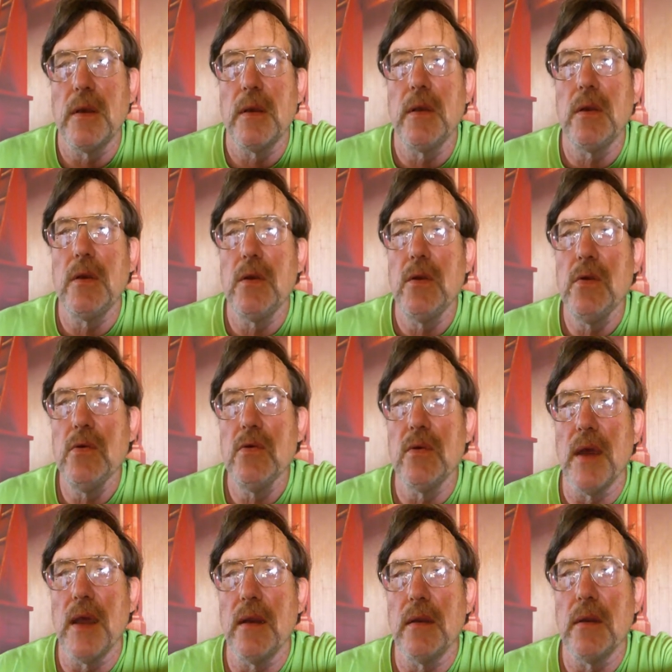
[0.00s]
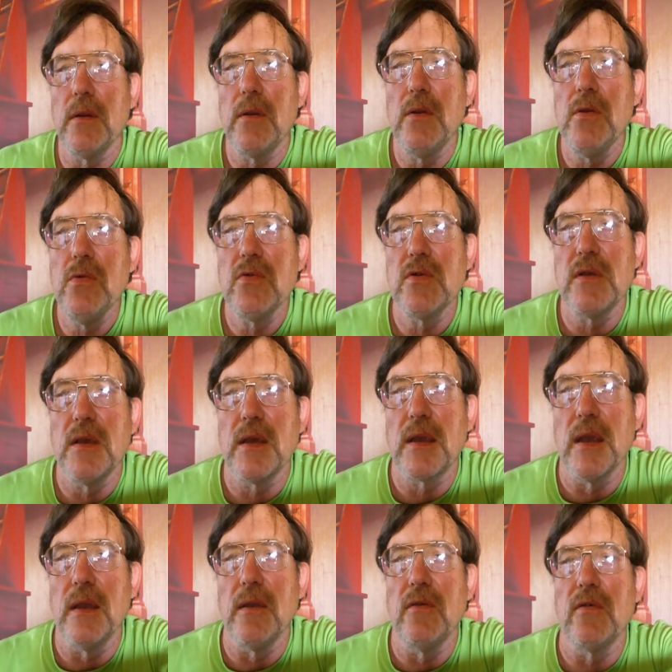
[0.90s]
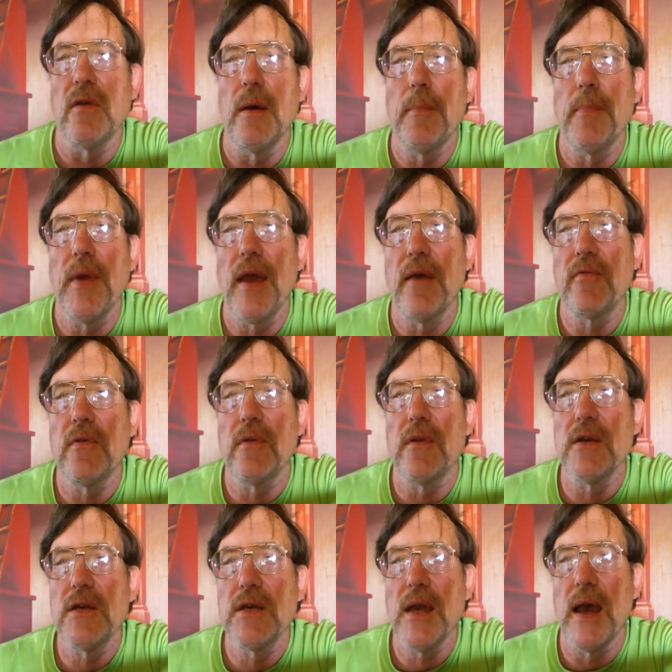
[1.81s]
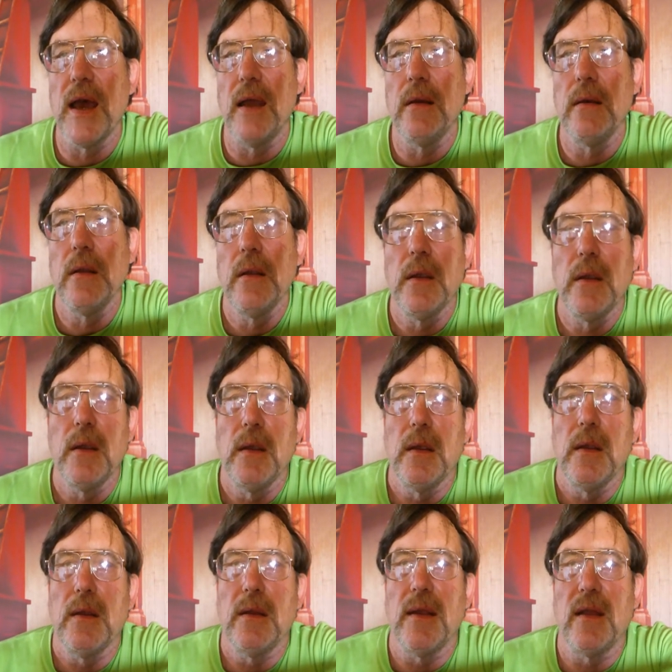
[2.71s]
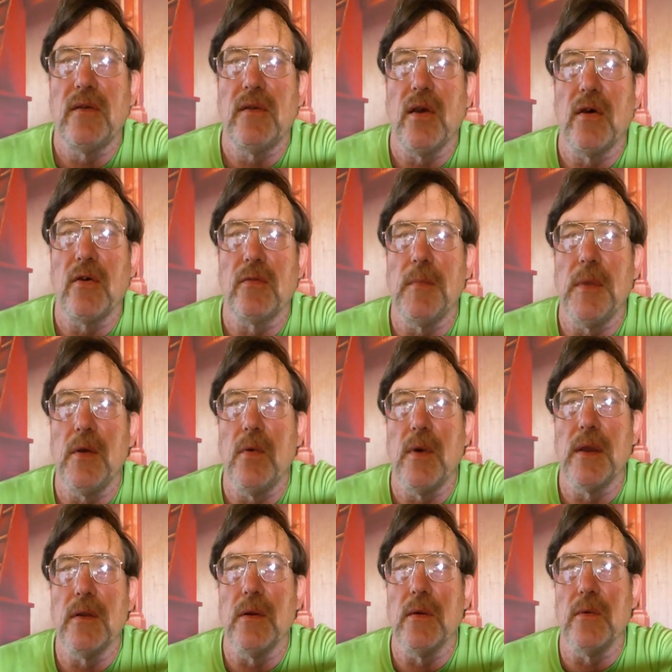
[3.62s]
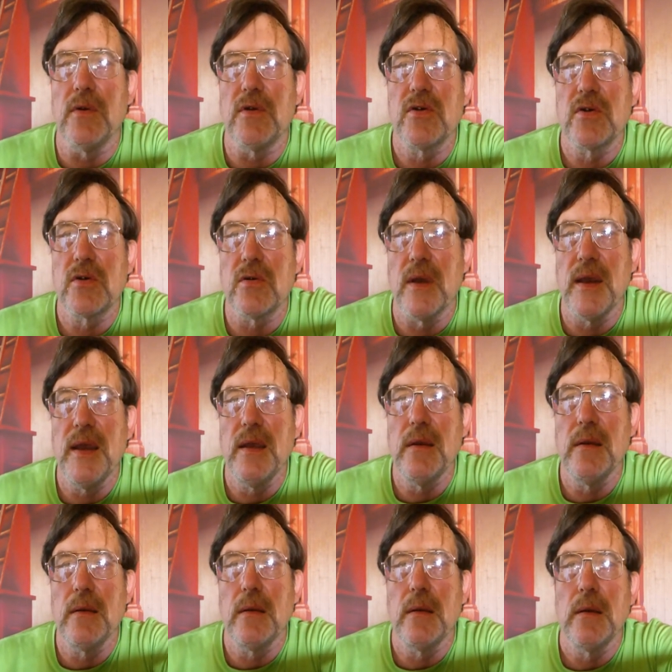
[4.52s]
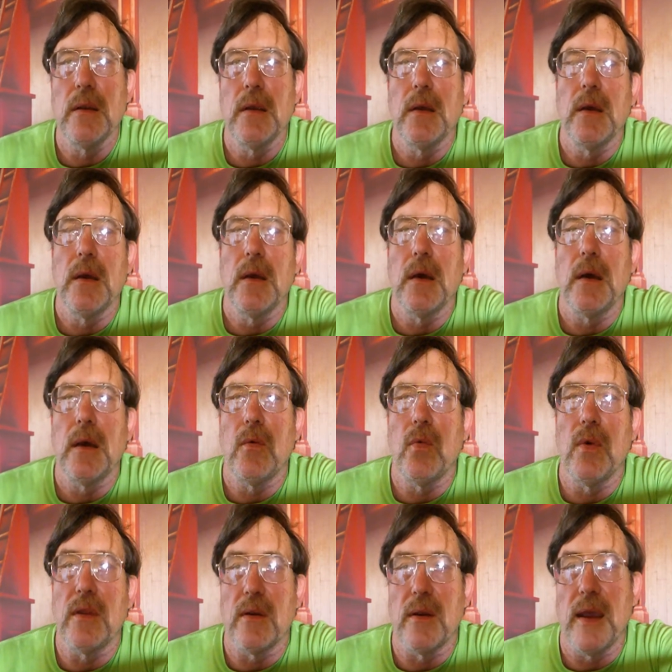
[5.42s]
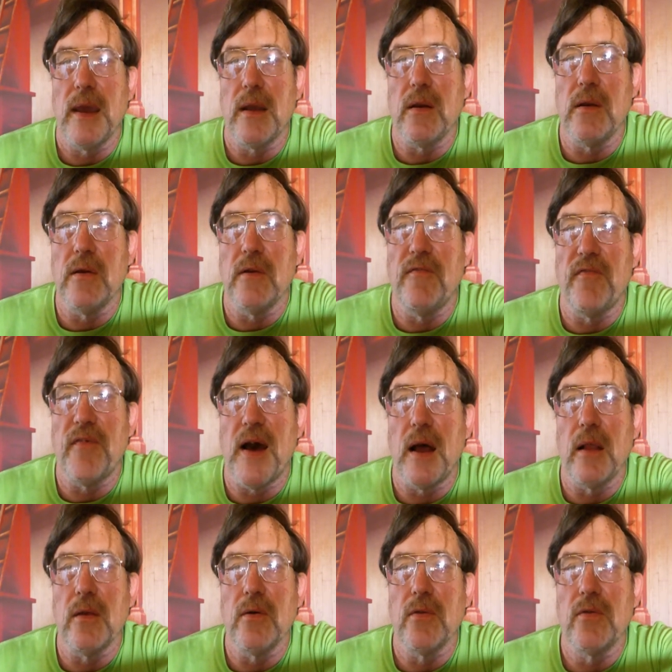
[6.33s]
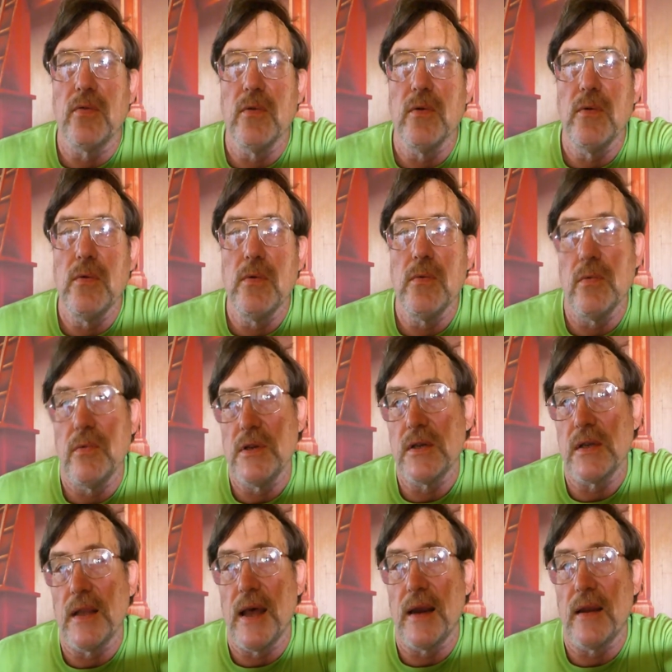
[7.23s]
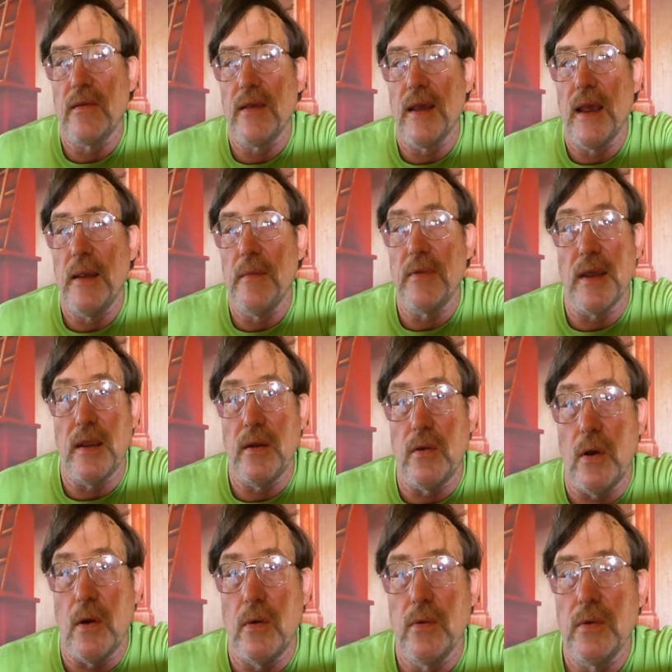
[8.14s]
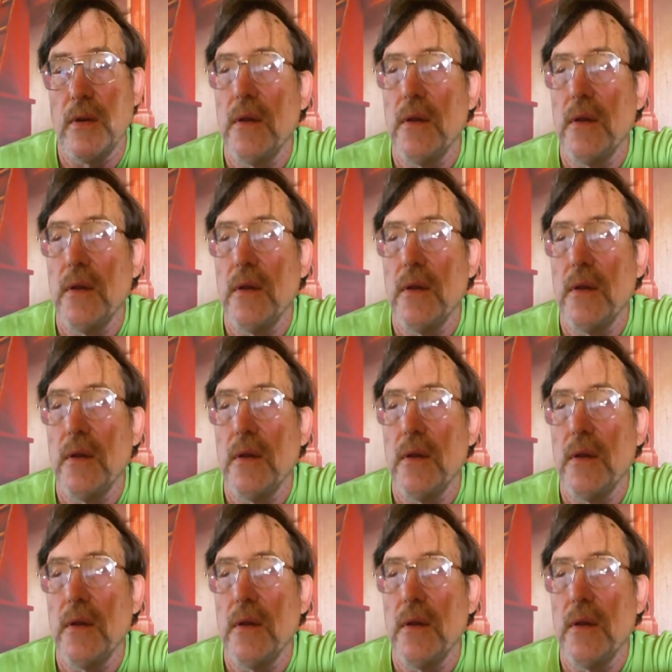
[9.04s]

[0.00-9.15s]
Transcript: cue stick ends up after the shot. That tells me whether it was straight, whether I had a good follow through, which a lot of times I don't.